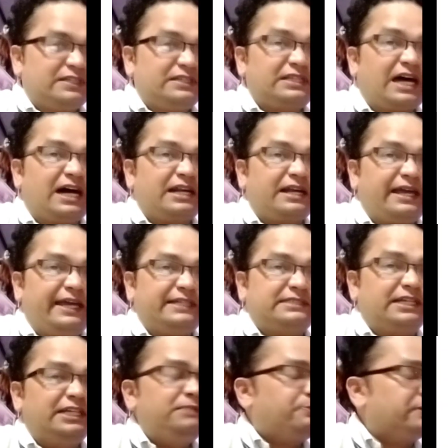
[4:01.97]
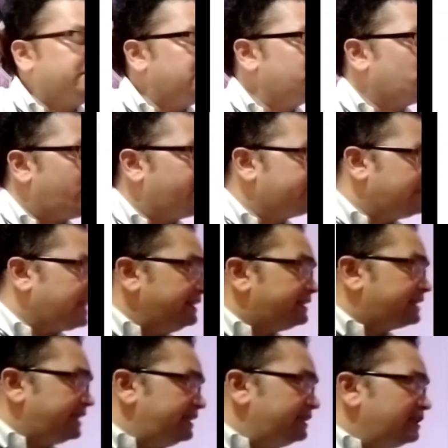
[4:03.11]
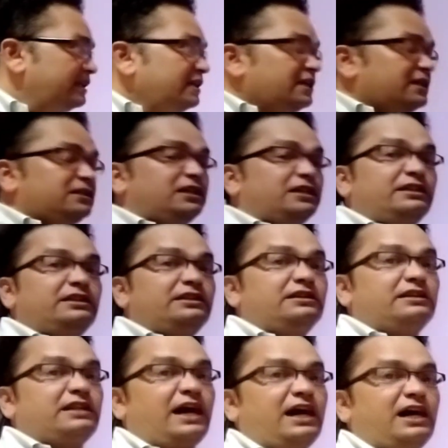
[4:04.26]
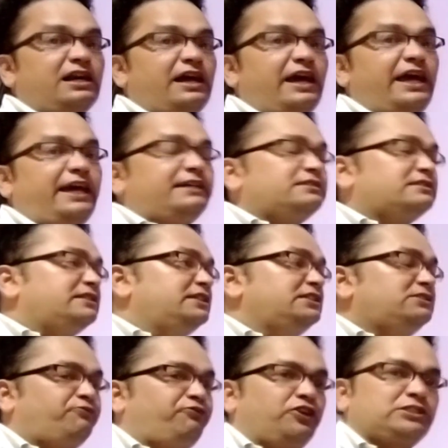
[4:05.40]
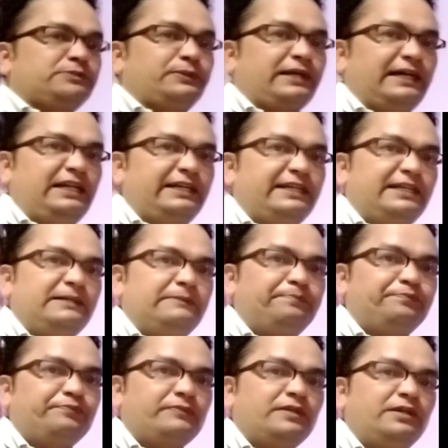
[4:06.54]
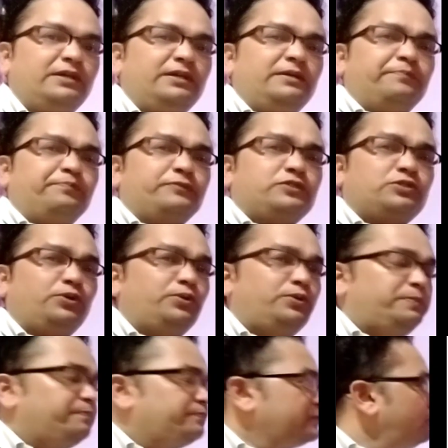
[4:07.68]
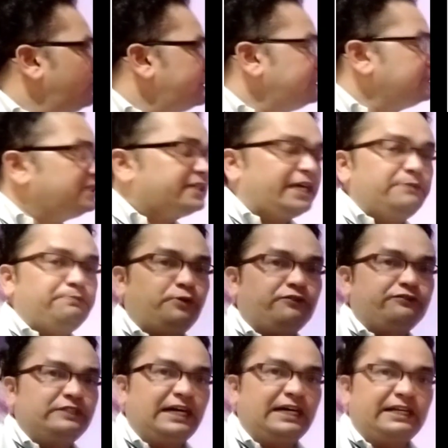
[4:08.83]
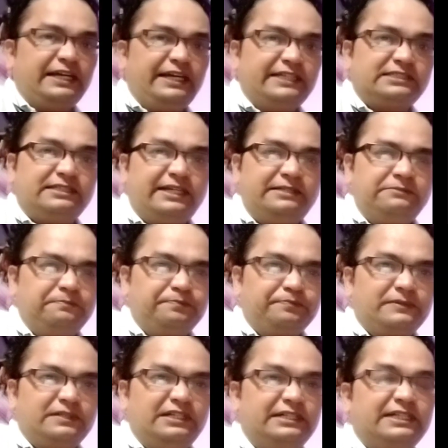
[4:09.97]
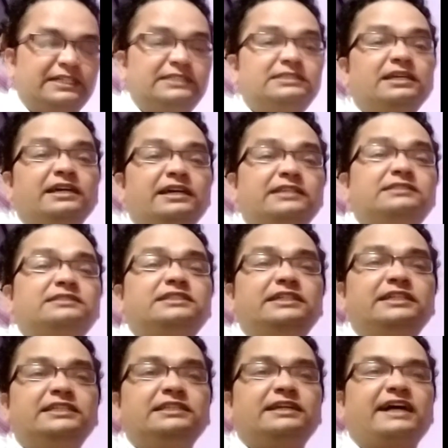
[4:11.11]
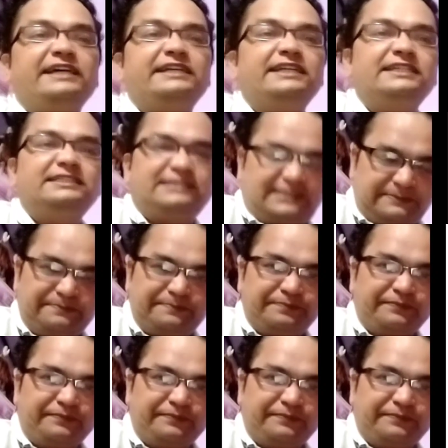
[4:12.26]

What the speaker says: NAR-X, in presence of nitrate, the NAR-X is phosphorylated. So what is the type of NAR-X then? It is histidine kinase.